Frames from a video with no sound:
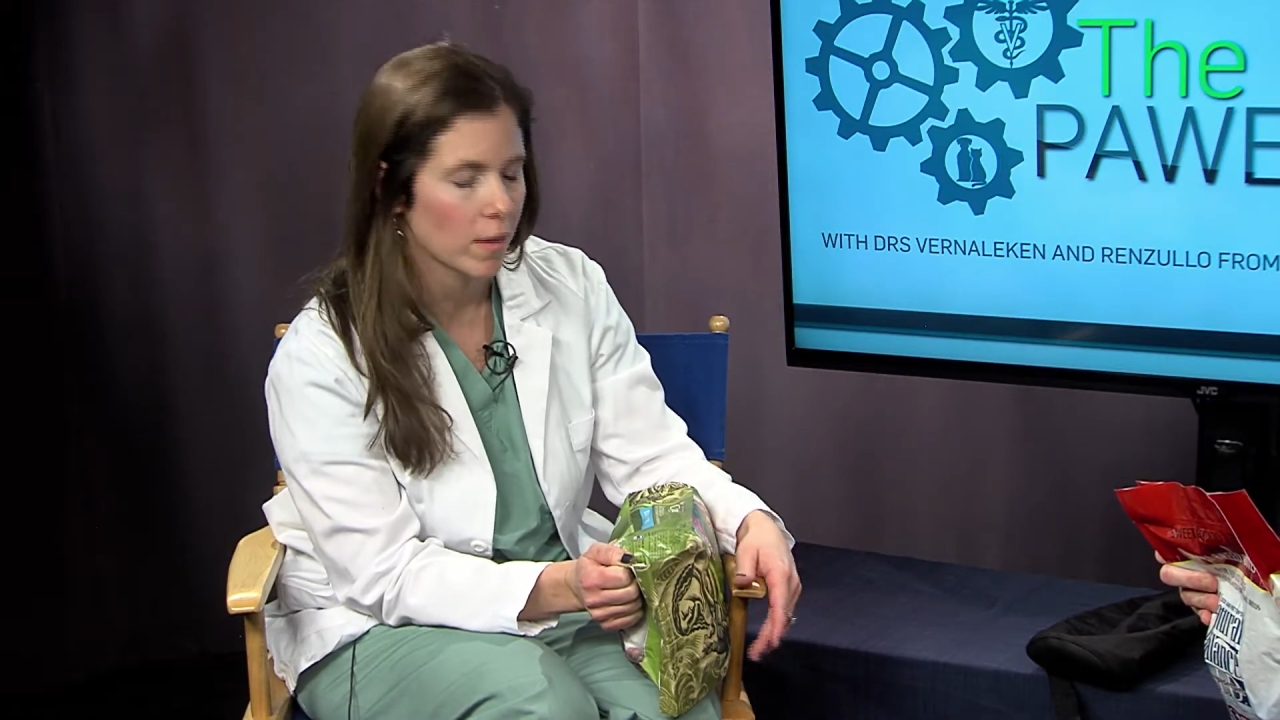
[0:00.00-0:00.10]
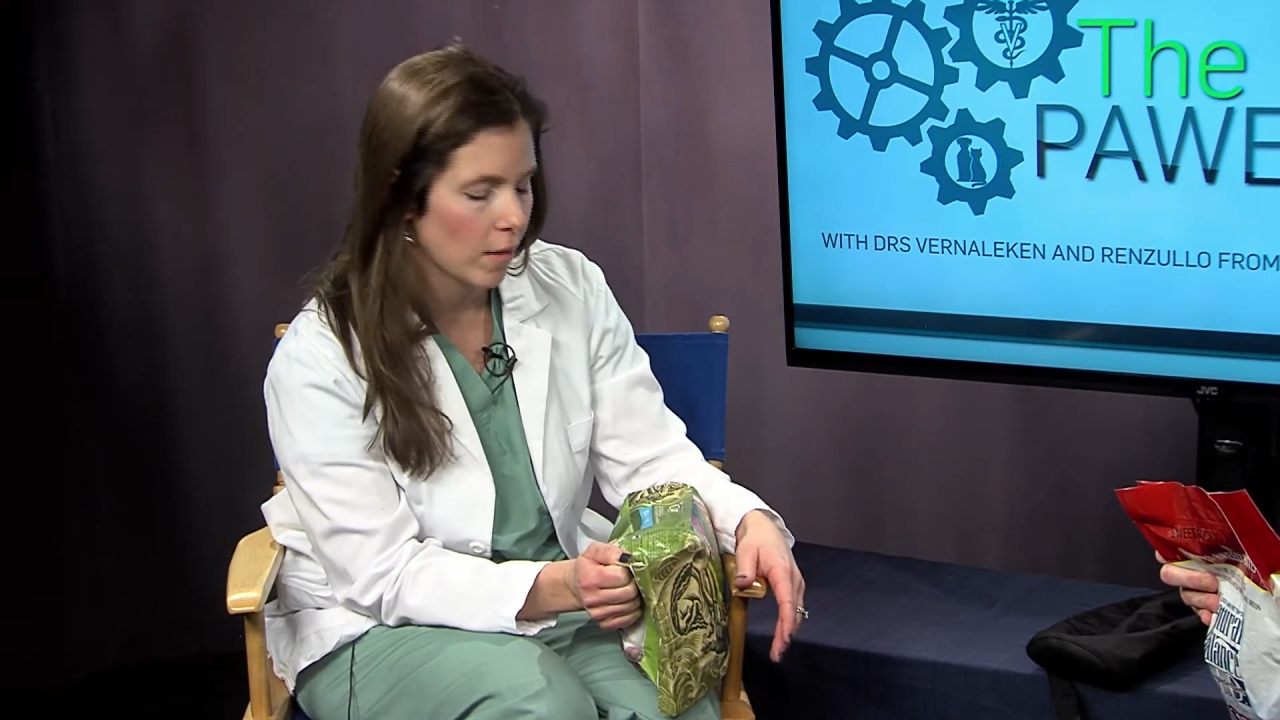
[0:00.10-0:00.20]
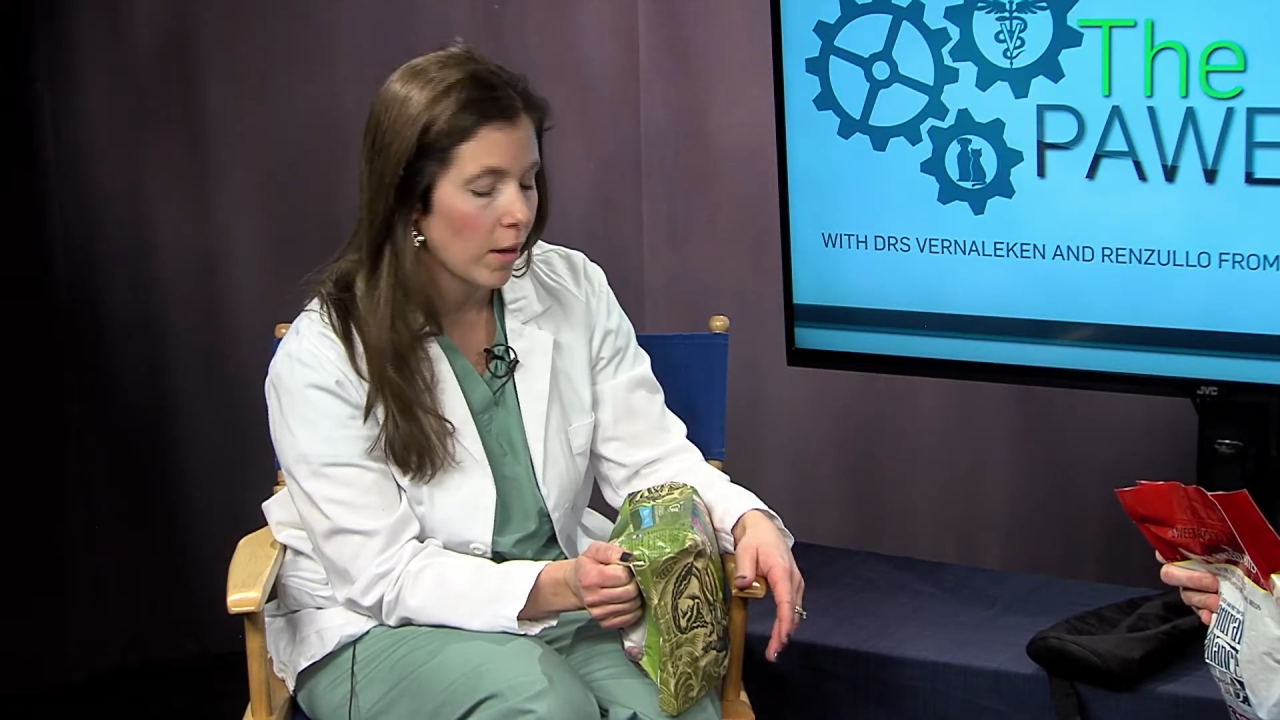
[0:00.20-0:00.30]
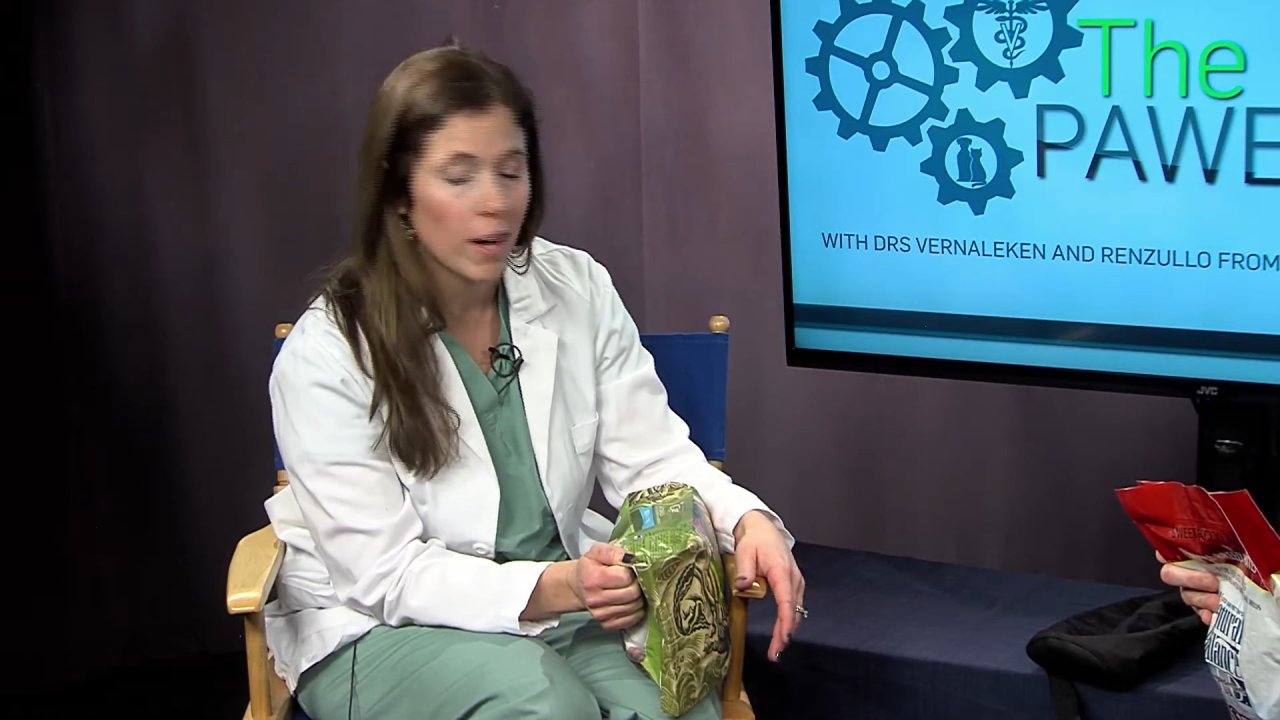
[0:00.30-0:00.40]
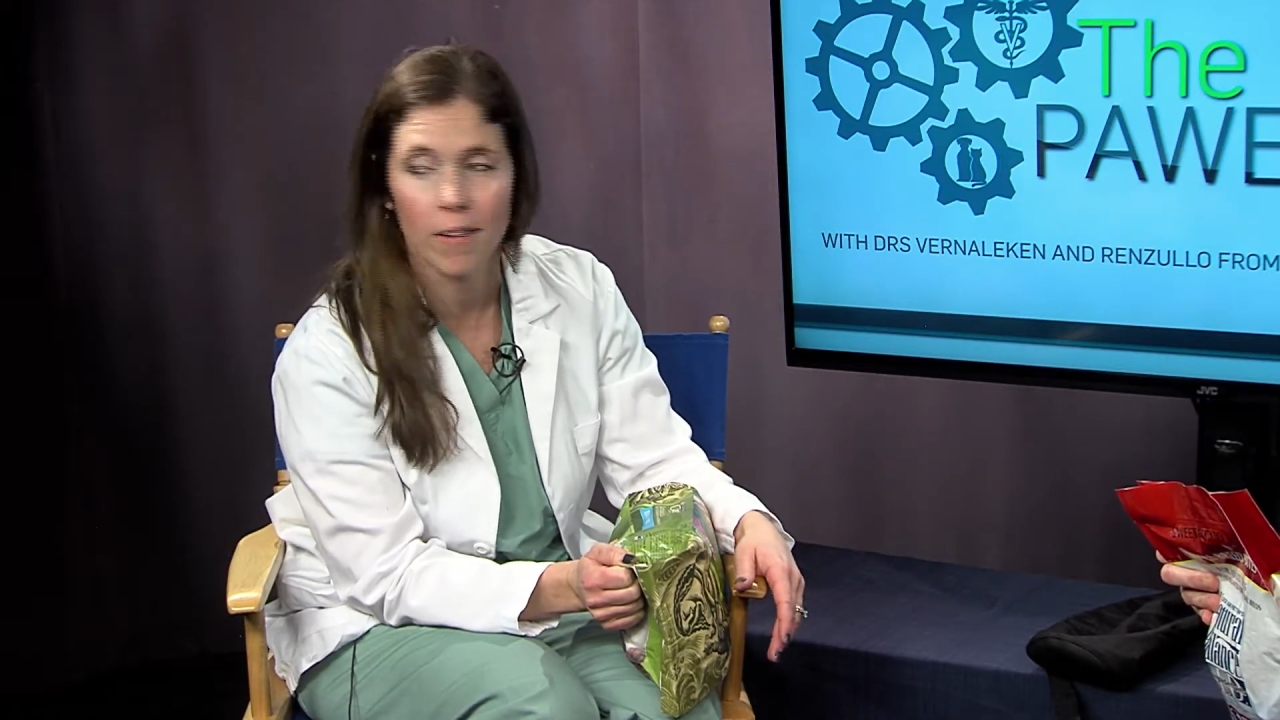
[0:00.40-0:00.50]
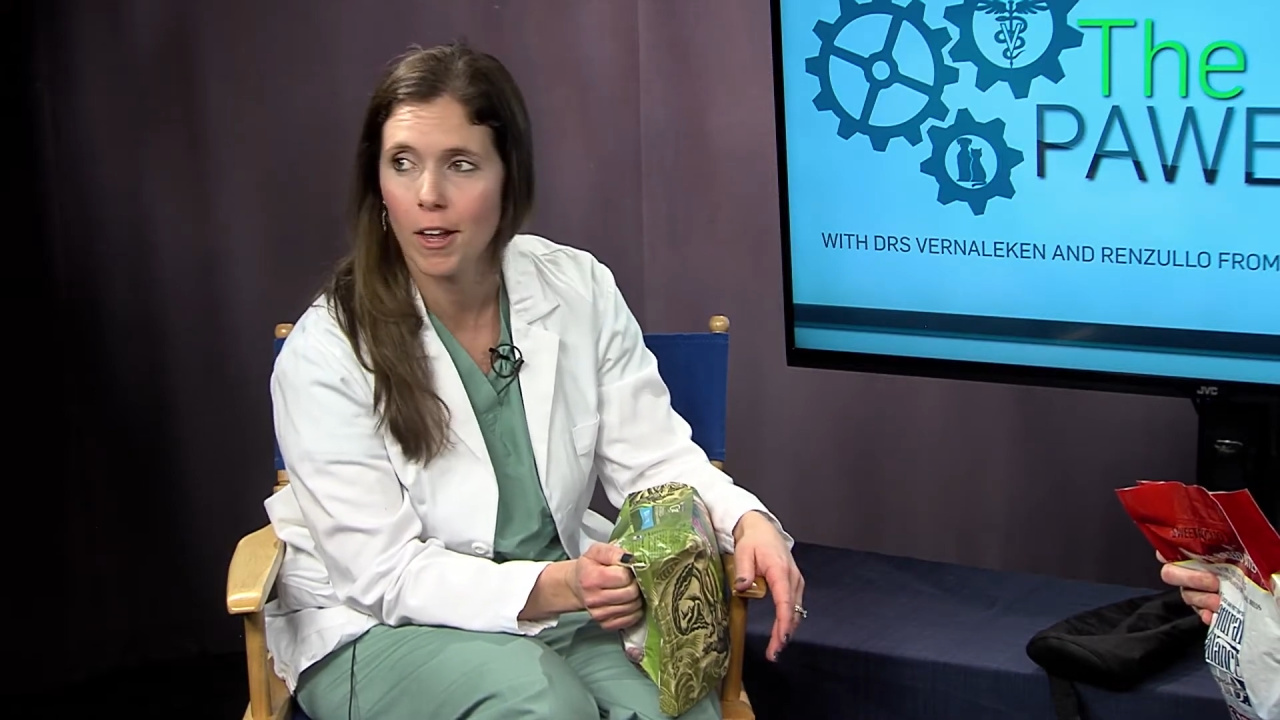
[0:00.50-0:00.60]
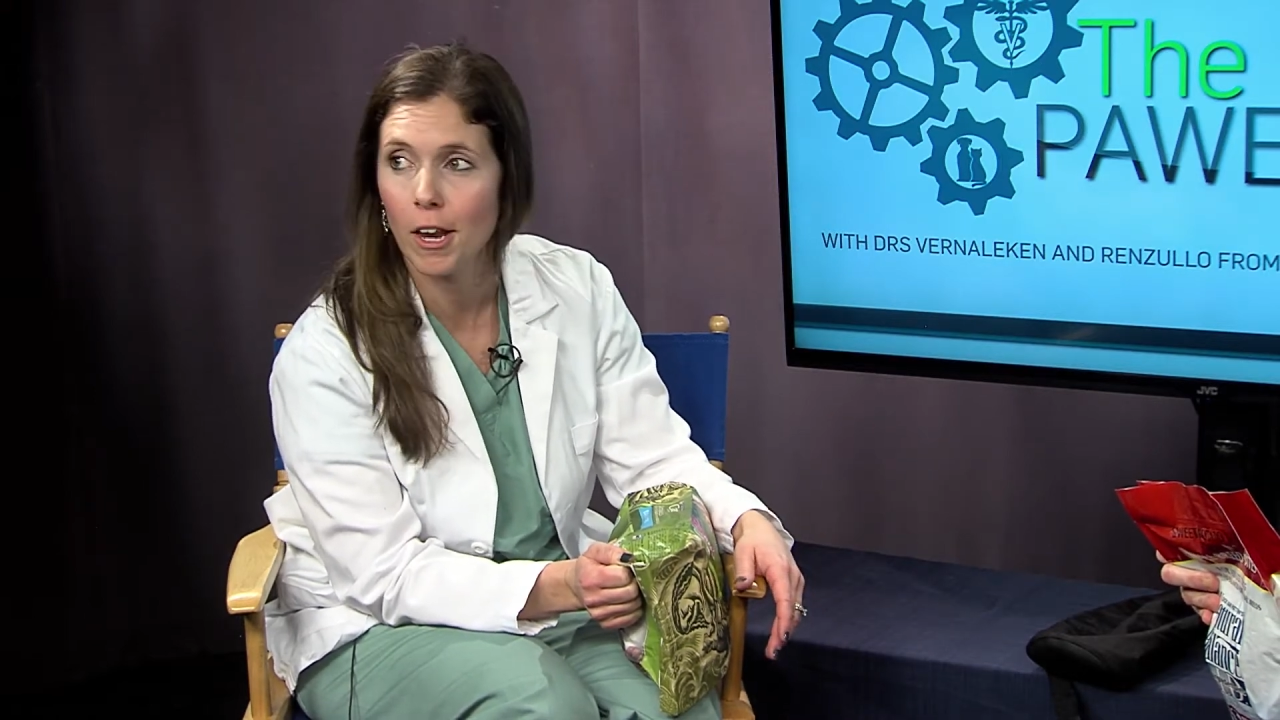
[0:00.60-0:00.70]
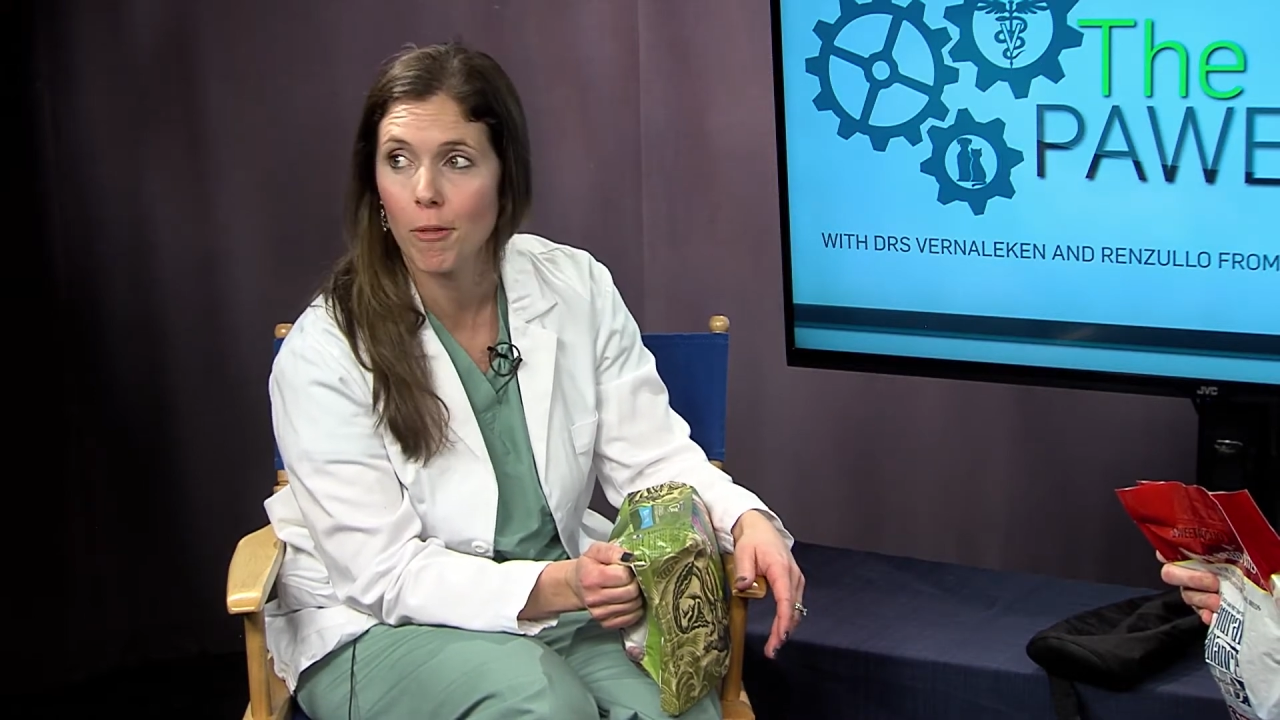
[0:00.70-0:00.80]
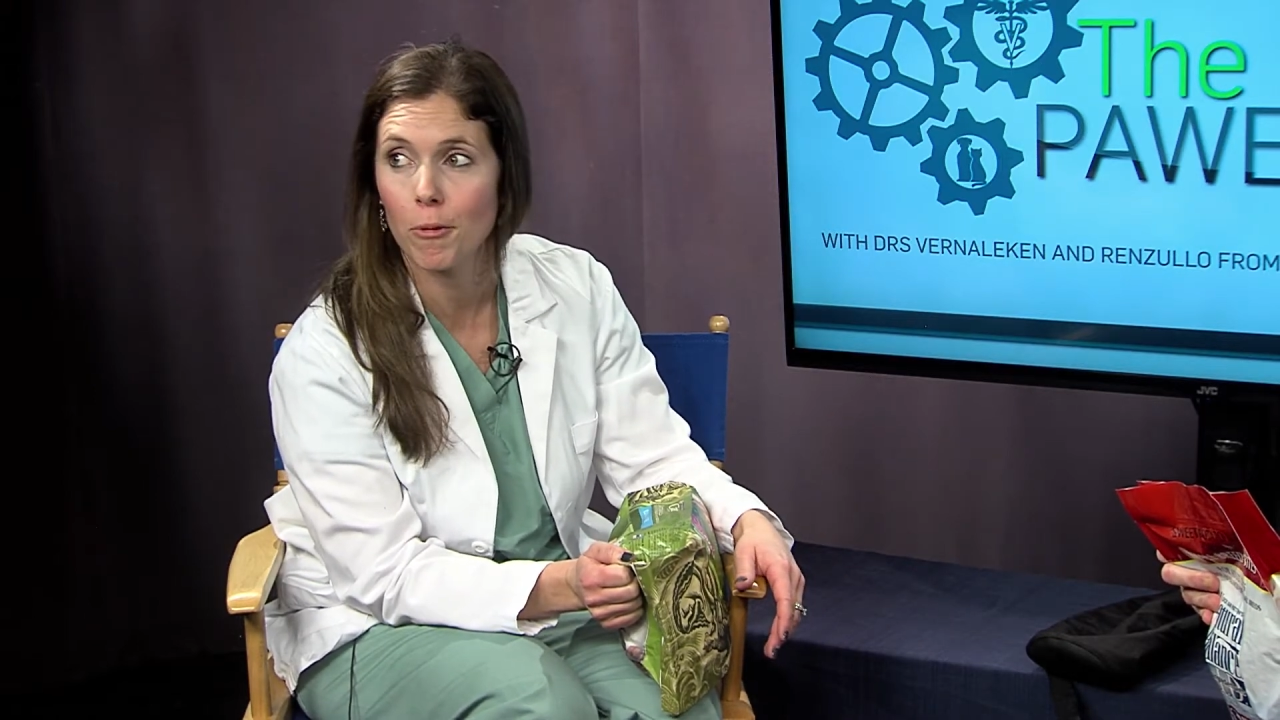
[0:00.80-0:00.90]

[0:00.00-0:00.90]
Again, another